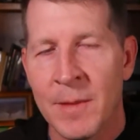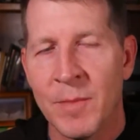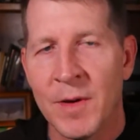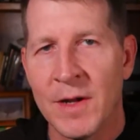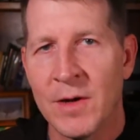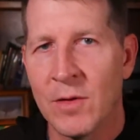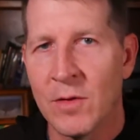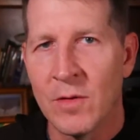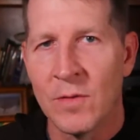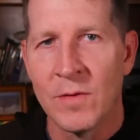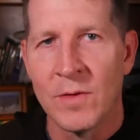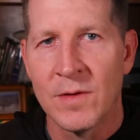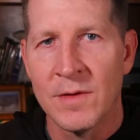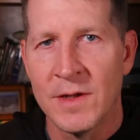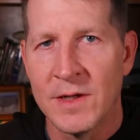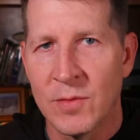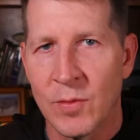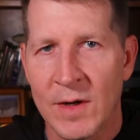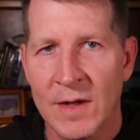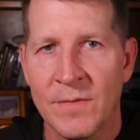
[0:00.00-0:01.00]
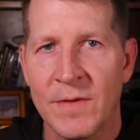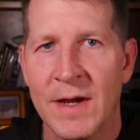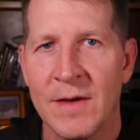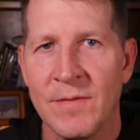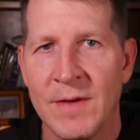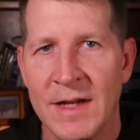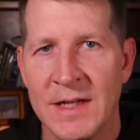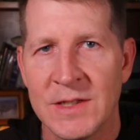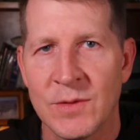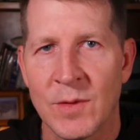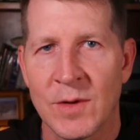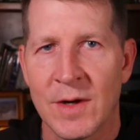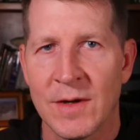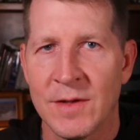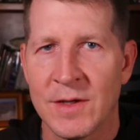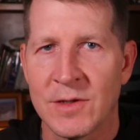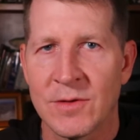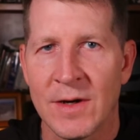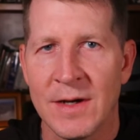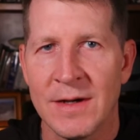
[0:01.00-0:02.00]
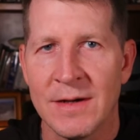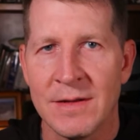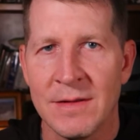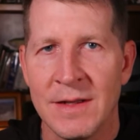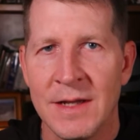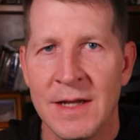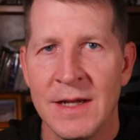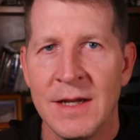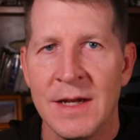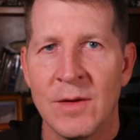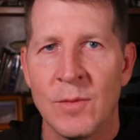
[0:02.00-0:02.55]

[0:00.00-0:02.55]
But over the 25 days we were on the trail,